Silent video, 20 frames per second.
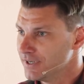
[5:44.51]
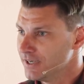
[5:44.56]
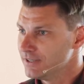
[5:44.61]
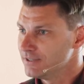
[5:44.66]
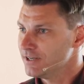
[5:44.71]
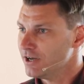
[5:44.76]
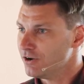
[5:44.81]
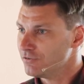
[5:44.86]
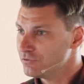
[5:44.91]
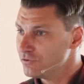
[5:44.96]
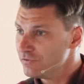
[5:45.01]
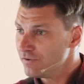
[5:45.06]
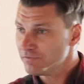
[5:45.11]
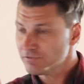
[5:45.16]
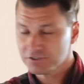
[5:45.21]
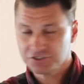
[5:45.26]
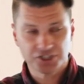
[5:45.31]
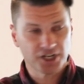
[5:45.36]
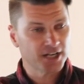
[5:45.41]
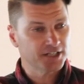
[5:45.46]
Now, if you've ever
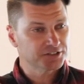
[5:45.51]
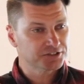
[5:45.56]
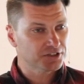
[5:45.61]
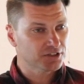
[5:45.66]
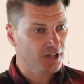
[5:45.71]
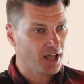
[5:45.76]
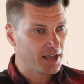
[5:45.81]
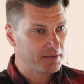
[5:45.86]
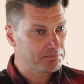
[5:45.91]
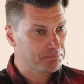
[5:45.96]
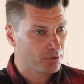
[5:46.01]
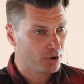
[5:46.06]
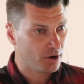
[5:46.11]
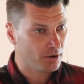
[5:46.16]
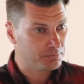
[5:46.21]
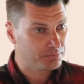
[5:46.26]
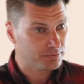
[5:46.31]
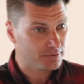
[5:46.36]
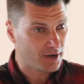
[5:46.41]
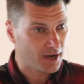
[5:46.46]
changed a light
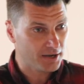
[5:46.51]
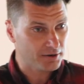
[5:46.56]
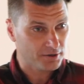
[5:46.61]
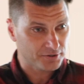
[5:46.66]
bulb, I,